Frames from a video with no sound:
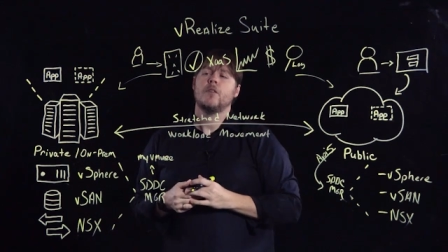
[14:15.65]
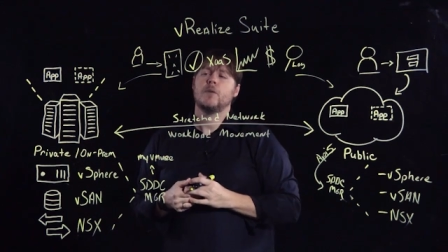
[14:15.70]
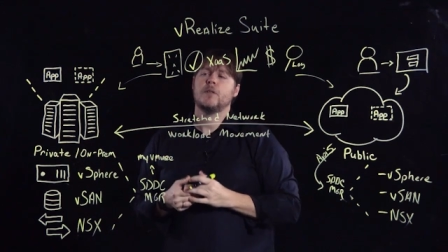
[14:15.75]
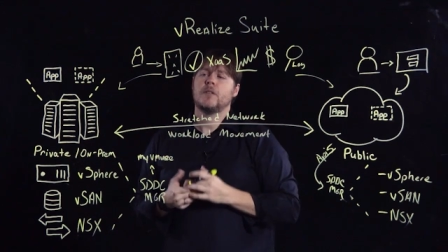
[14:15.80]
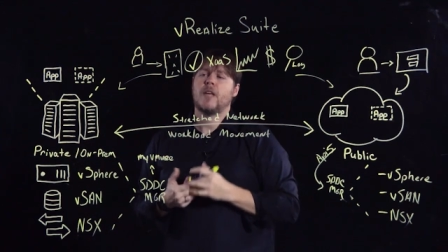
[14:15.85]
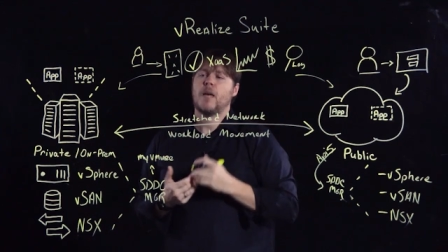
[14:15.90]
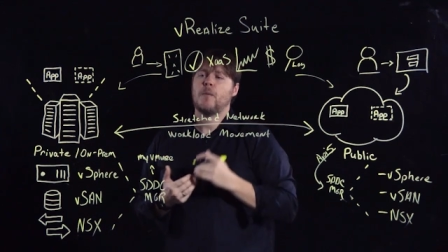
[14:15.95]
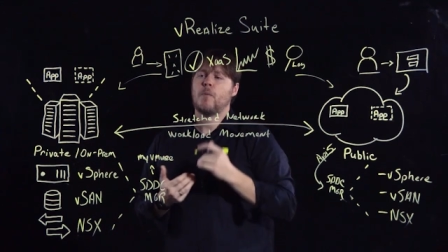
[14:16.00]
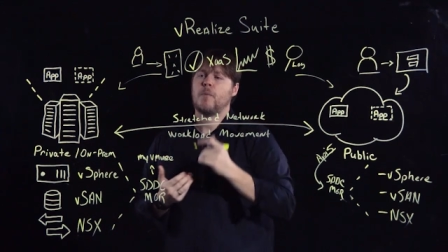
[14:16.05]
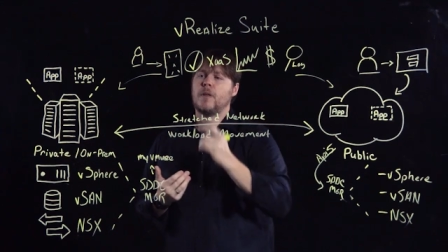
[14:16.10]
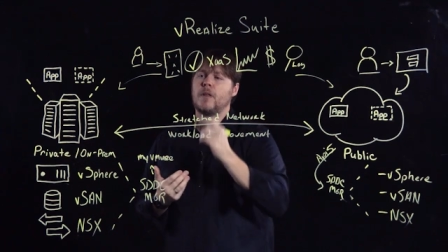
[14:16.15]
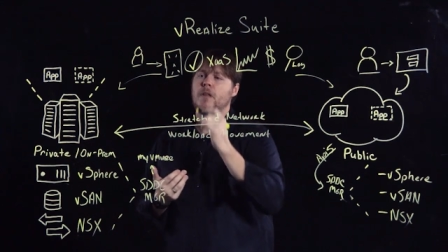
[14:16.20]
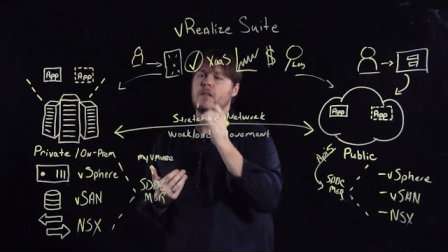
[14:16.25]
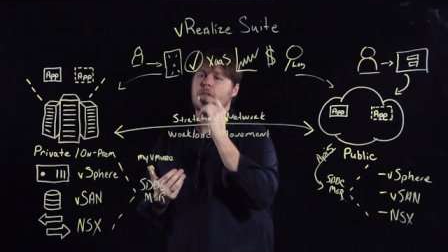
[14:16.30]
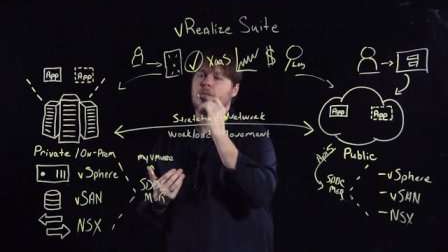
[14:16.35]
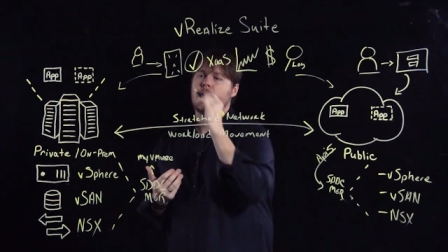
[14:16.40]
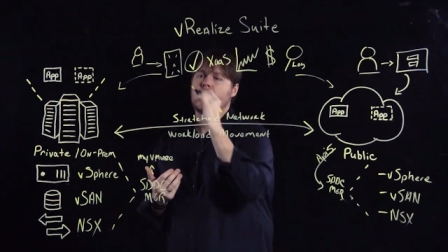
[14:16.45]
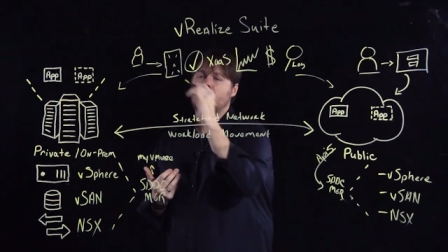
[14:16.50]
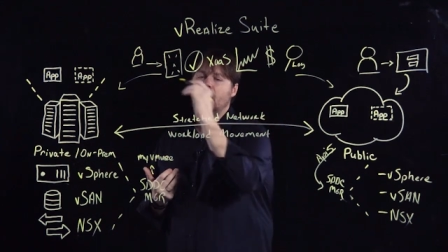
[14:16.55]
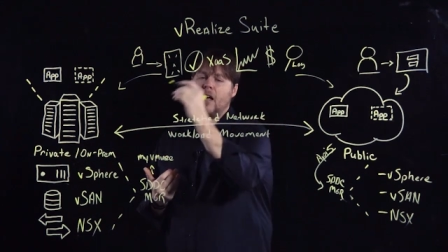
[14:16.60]
through its
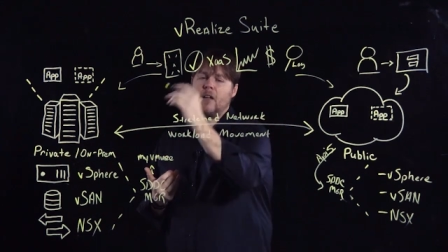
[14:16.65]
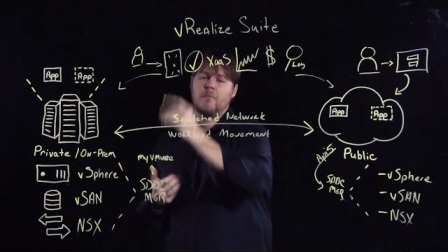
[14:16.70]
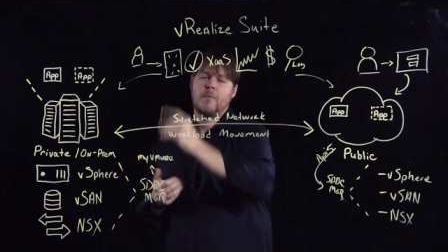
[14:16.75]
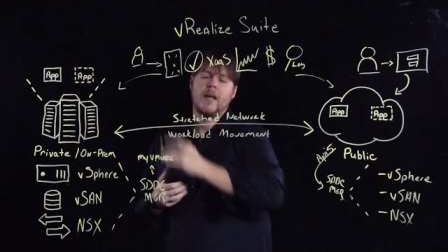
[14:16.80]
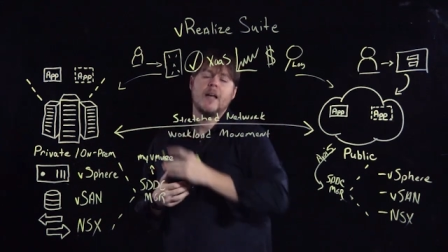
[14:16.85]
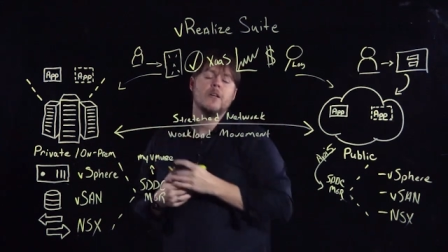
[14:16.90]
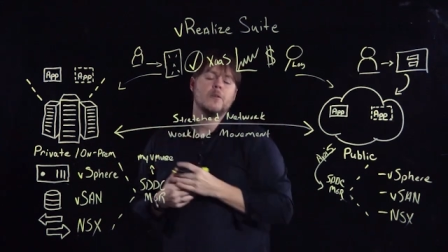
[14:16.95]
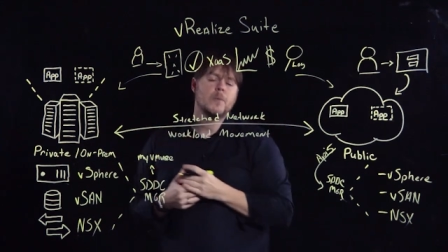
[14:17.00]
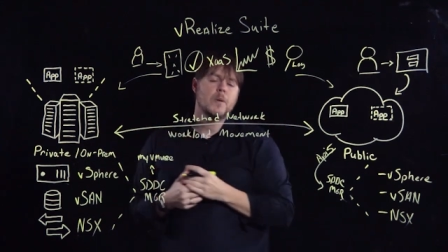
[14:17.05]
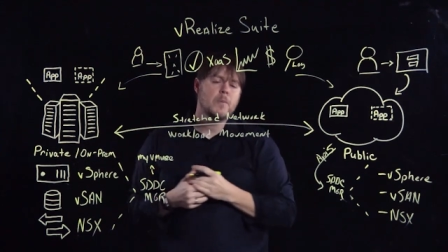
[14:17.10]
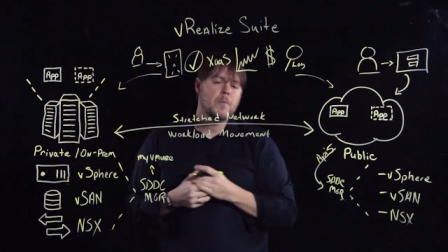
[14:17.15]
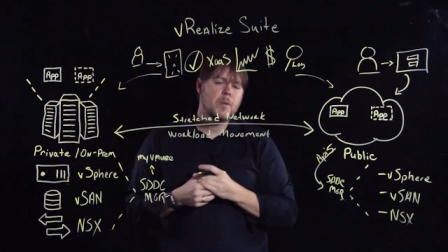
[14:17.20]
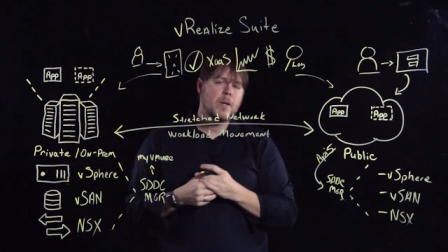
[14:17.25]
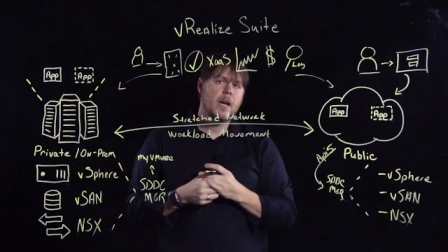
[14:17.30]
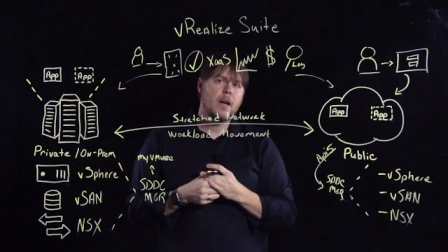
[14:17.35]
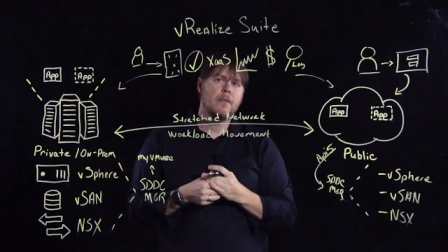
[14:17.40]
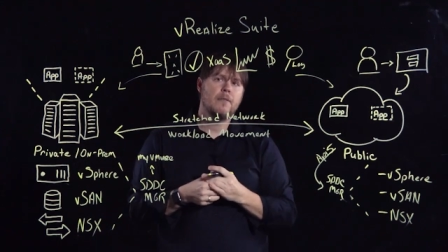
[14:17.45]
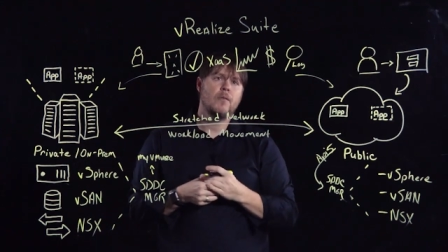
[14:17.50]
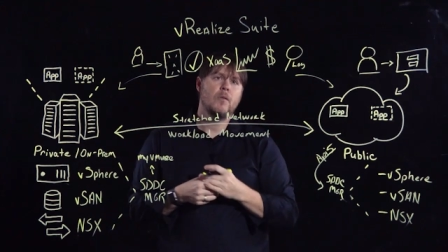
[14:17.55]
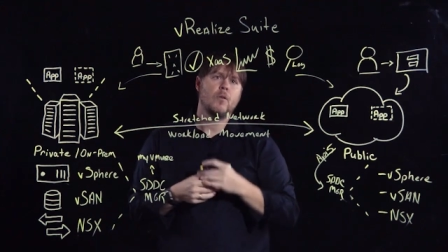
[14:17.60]
capabilities of a cloud management
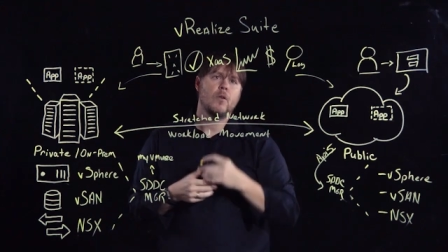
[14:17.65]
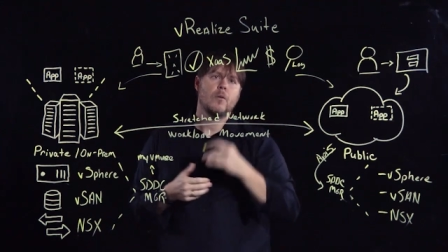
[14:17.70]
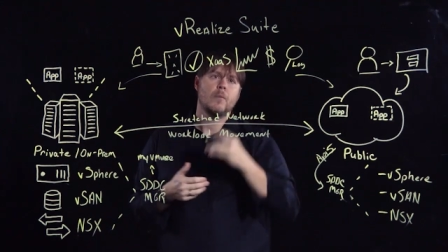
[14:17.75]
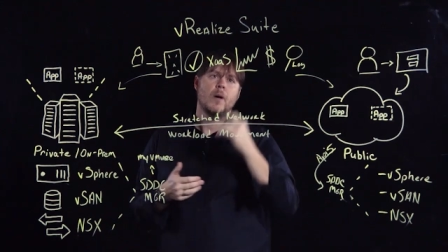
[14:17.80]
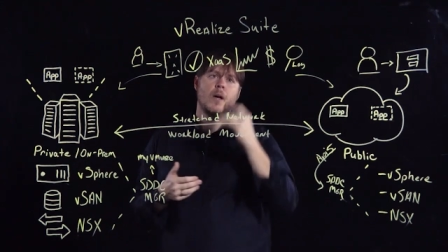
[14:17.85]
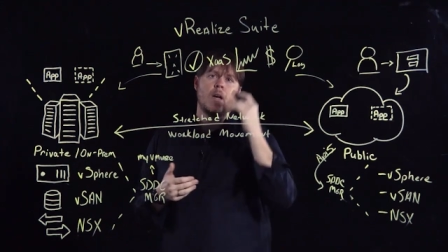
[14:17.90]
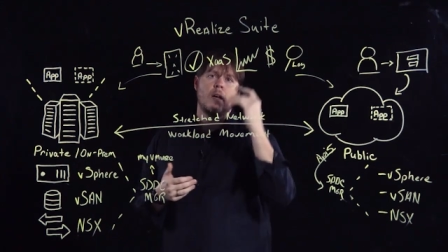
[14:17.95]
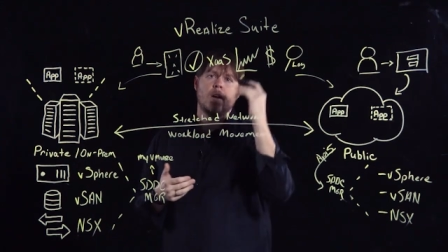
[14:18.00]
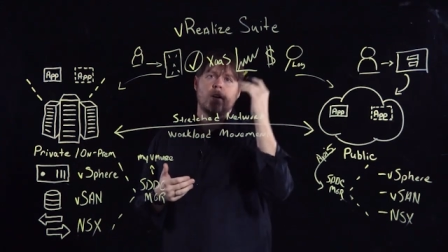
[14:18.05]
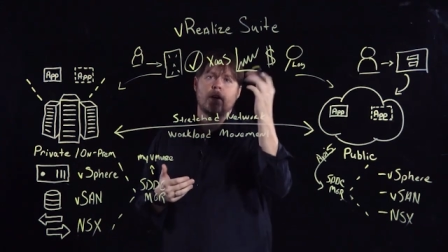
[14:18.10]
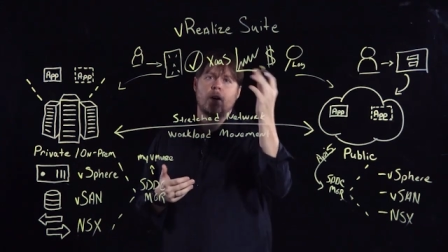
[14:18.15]
platform,